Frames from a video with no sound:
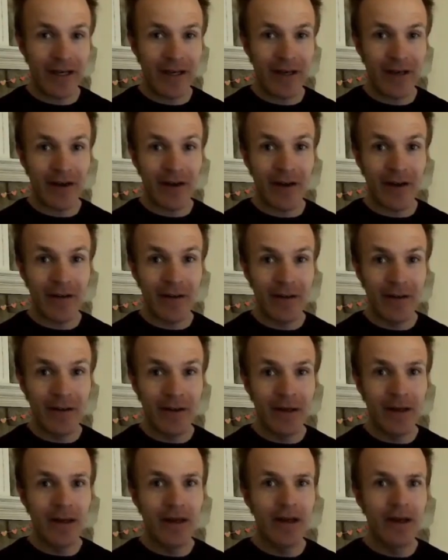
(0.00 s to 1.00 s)
all?
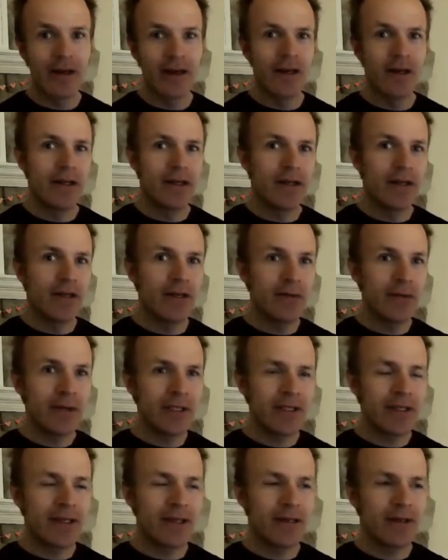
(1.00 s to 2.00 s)
Do you wish
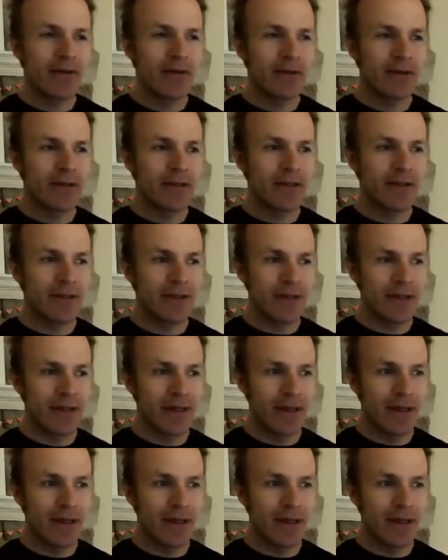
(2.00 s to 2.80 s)
that users